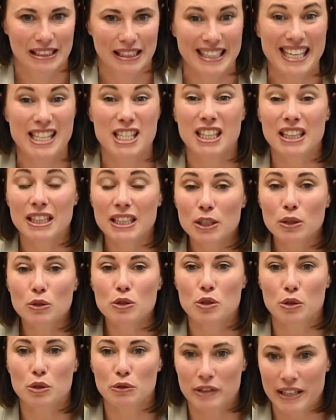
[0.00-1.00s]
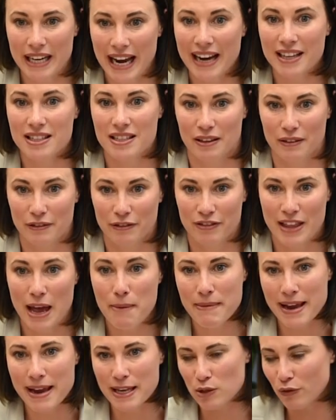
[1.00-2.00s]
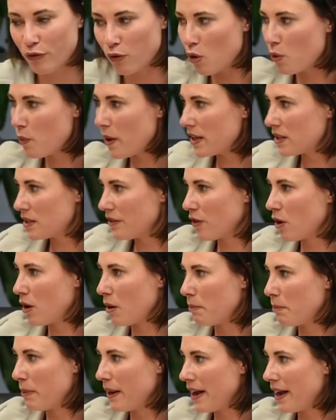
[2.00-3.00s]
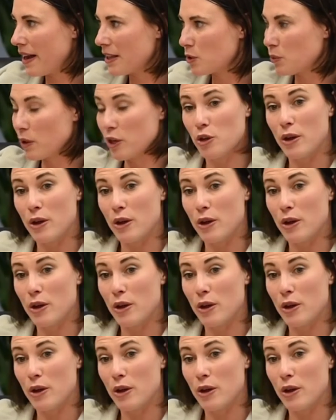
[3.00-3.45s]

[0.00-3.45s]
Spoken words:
That's a little too reactive. That means 4 weeks have gone past where